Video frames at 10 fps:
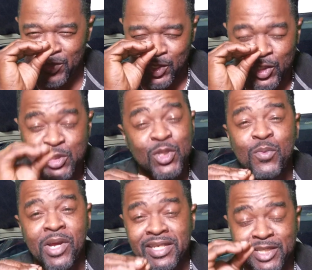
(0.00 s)

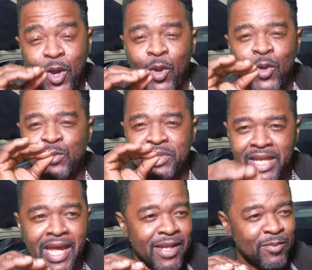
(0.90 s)
Consumer has caught on to
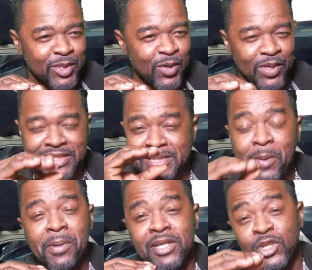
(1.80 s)
that. So in
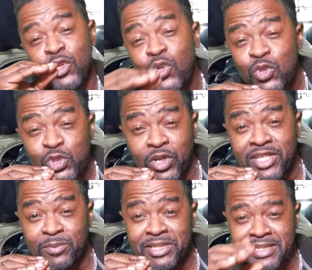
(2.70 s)
some of the new
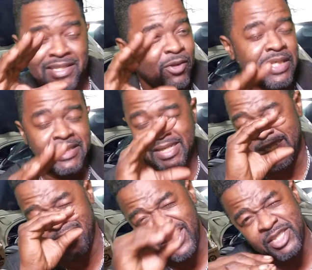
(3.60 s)
transmissions, Chrysler got
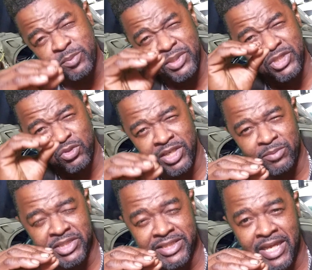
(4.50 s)
an 8-speed
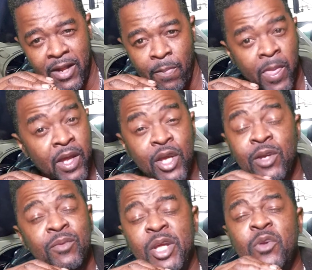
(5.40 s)
transmission now.
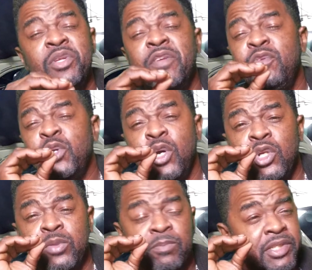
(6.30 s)
They don't give you a
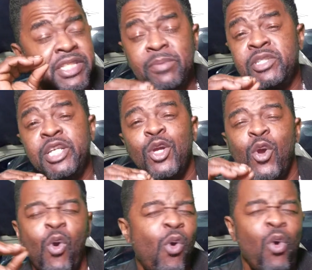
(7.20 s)
dipstick
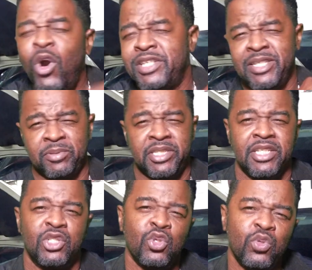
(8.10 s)
or a
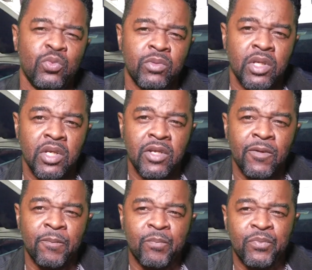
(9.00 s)
dipstick tube.
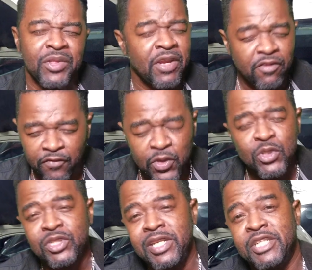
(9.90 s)
They refuse
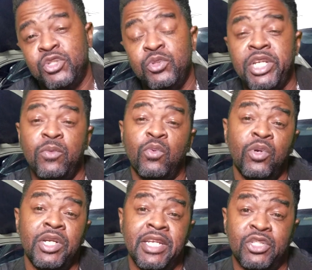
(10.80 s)
to let you keep
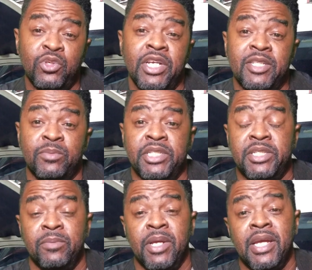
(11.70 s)
ruining their
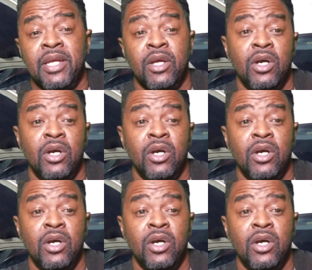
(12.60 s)
transmission, man,